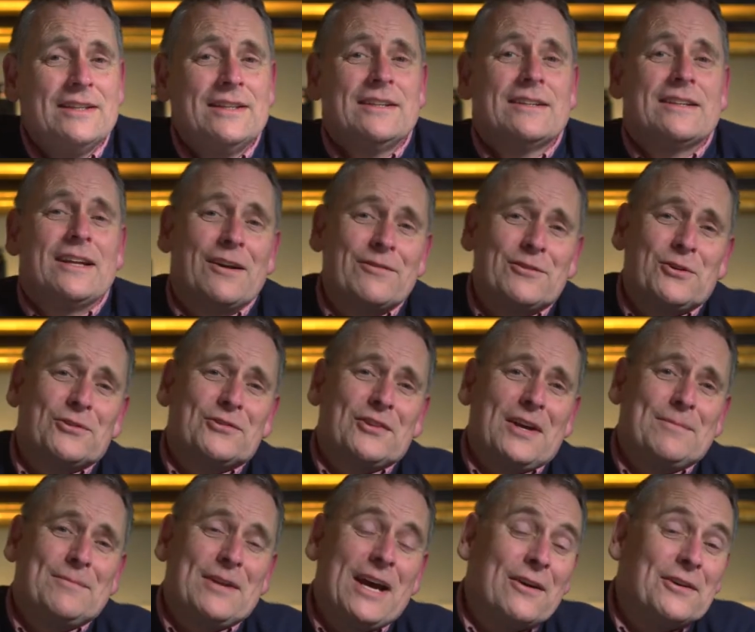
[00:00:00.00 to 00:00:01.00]
Now, of course,
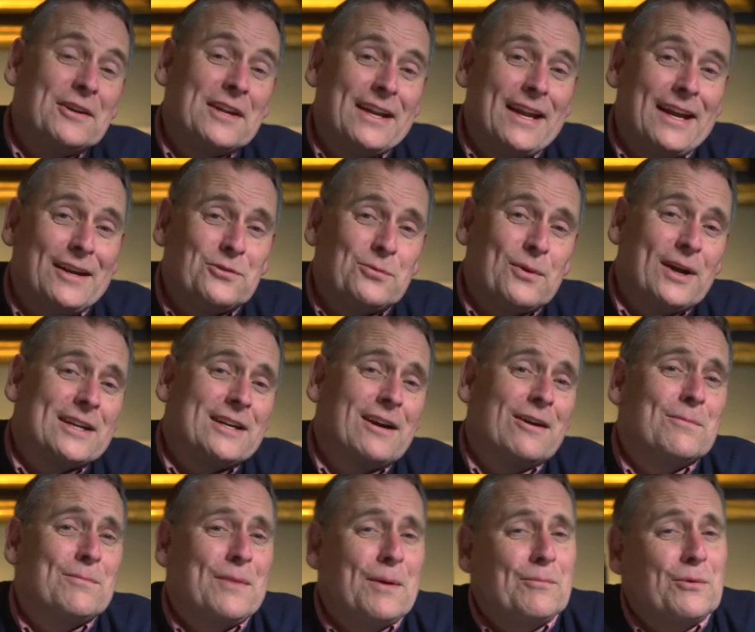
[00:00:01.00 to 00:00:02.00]
I'm now at an age where I
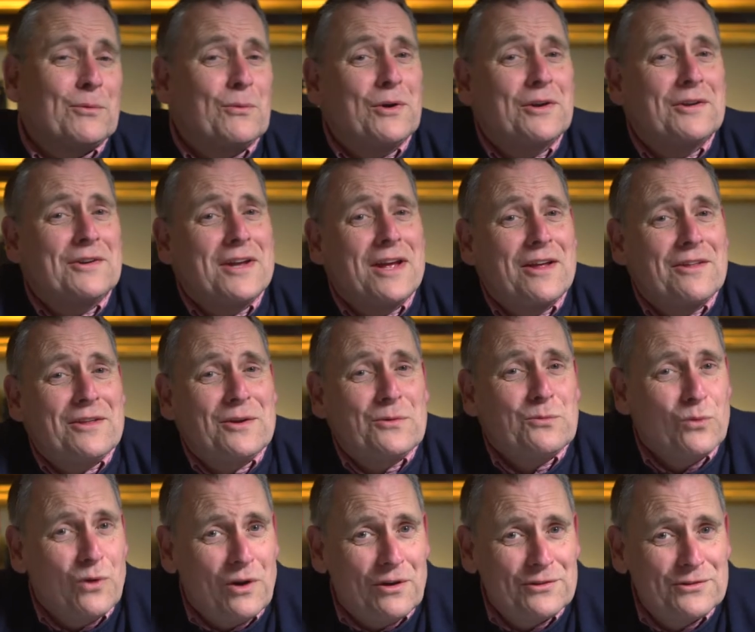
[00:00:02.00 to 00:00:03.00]
can't remember what on earth it
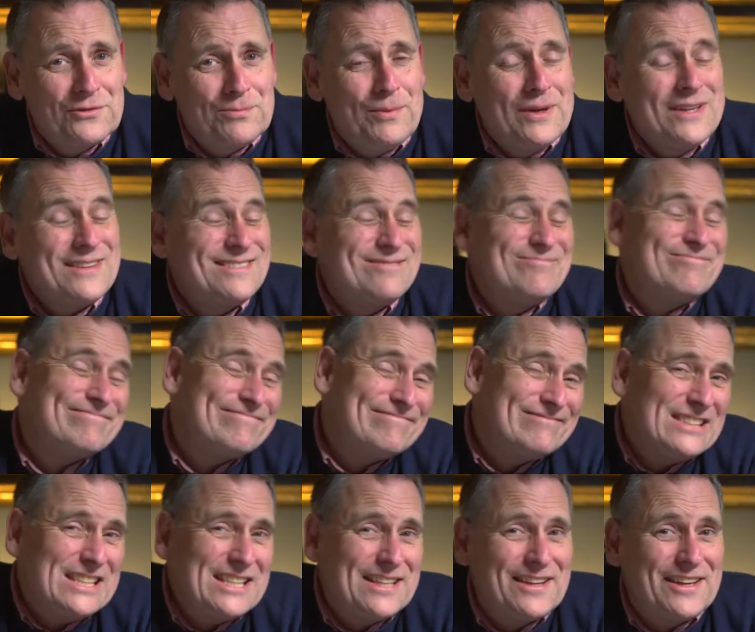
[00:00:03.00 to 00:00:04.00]
was, but,
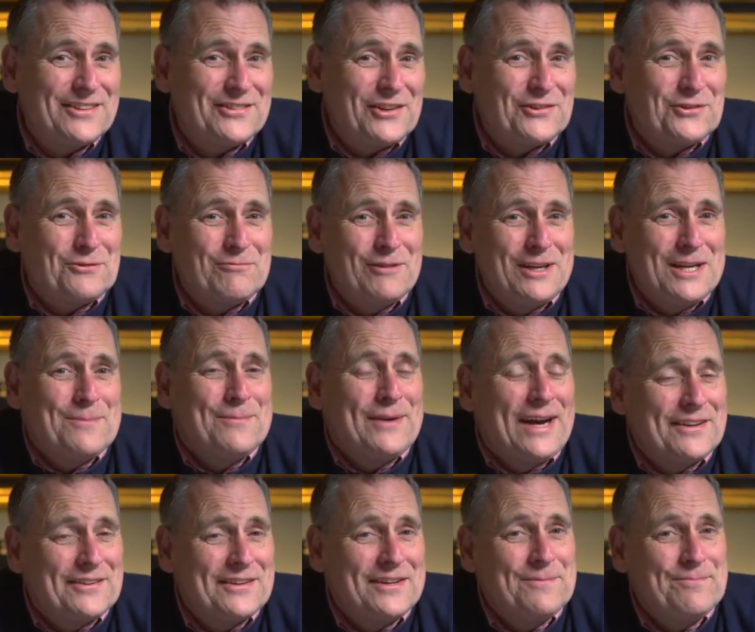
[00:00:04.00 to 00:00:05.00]
well, that doesn't really
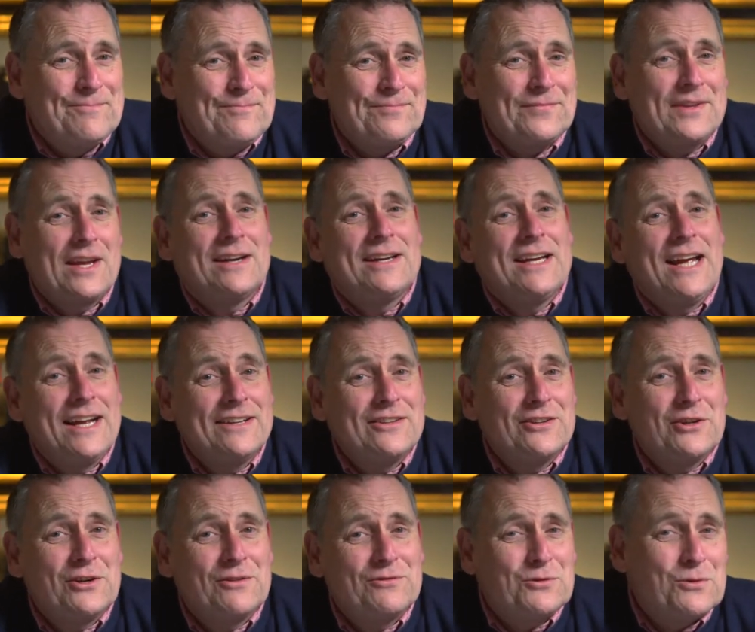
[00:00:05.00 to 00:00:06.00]
matter. I headed
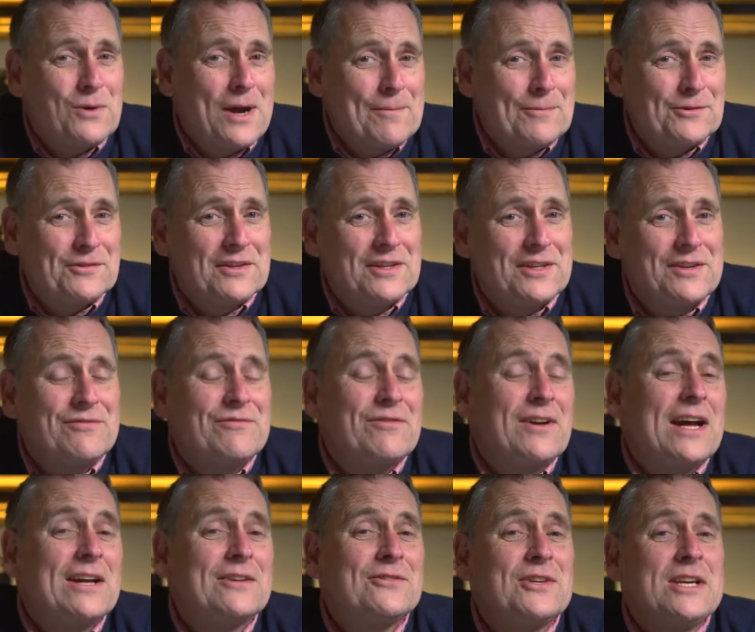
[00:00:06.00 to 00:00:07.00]
off to Amazon and
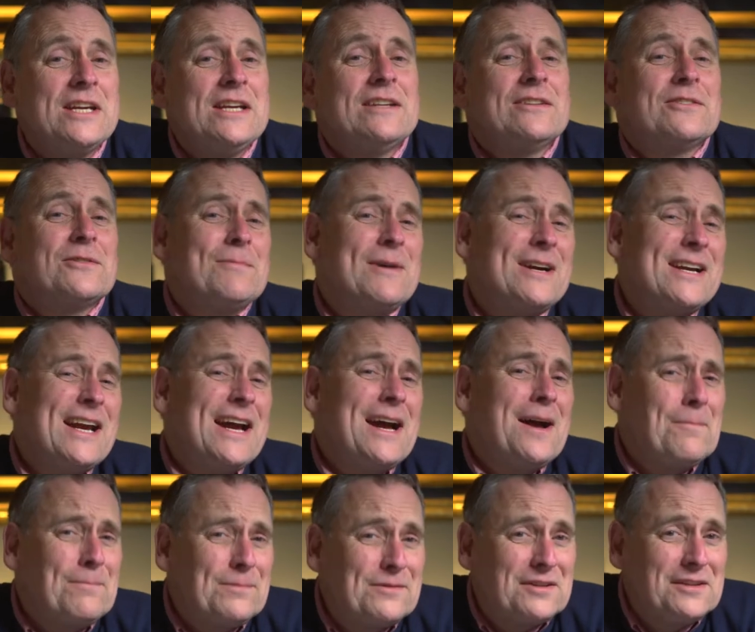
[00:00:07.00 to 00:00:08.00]
found, to my
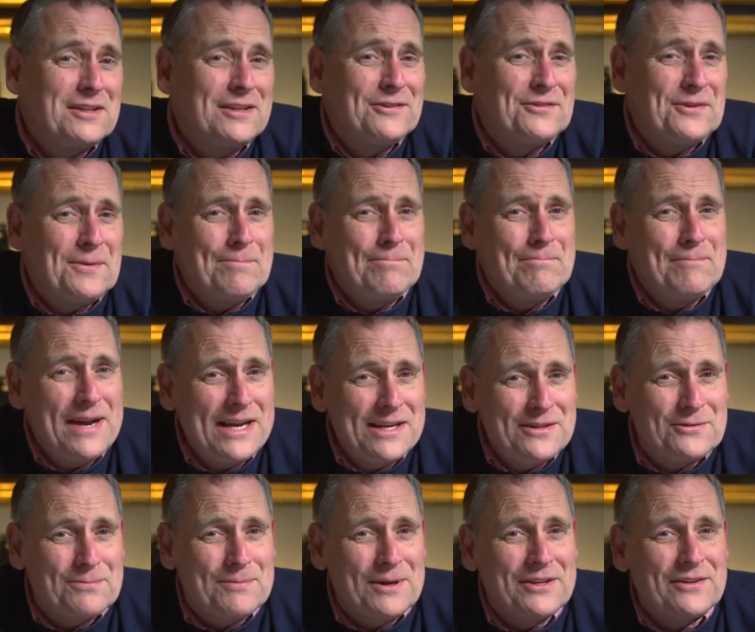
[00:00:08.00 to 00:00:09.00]
absolute
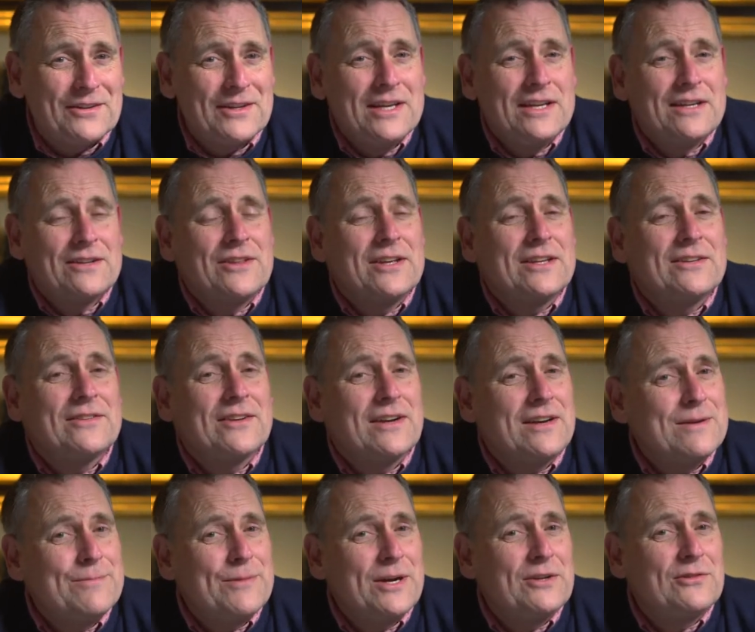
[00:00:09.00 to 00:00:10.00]
amazement, that
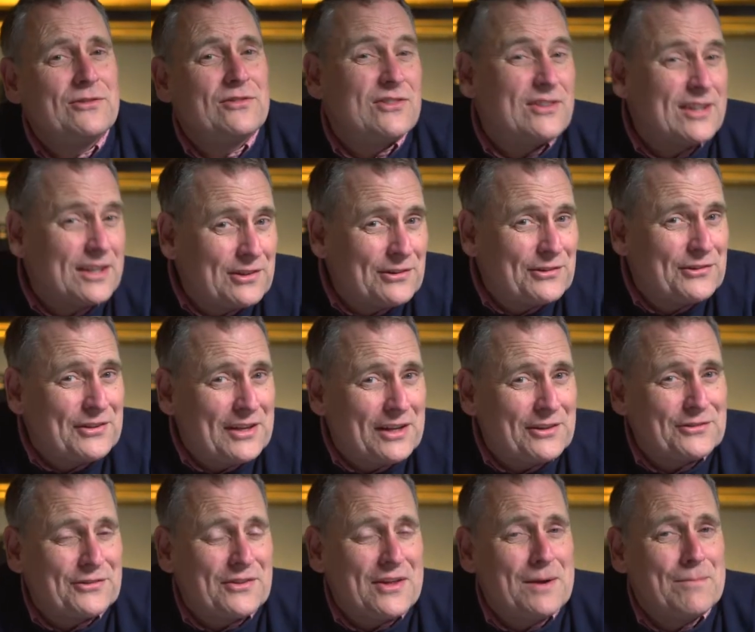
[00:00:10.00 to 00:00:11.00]
Dymo still
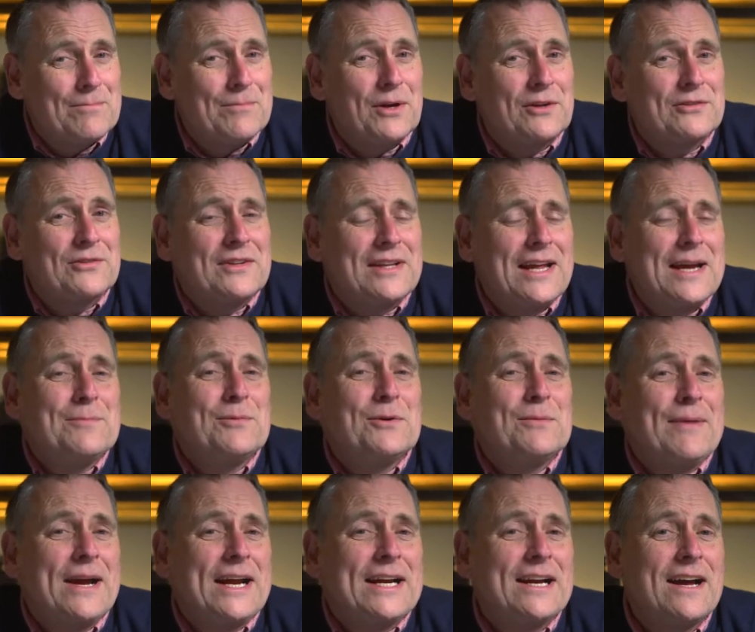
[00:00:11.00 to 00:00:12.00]
sells the embossed label
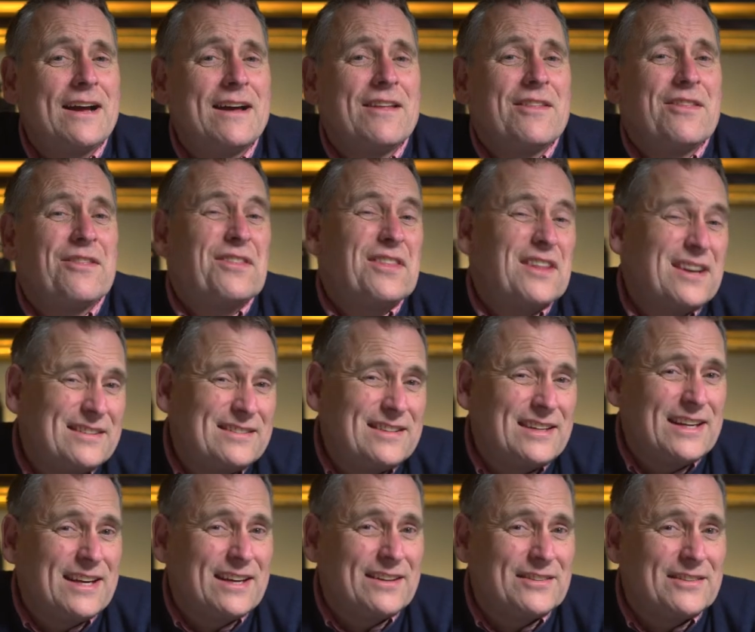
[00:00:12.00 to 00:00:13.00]
maker 30
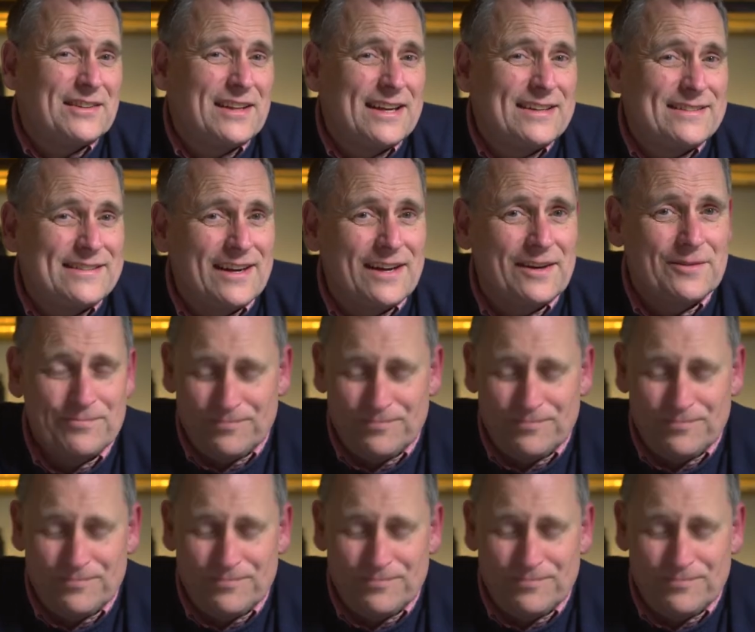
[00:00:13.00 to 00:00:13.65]
years later.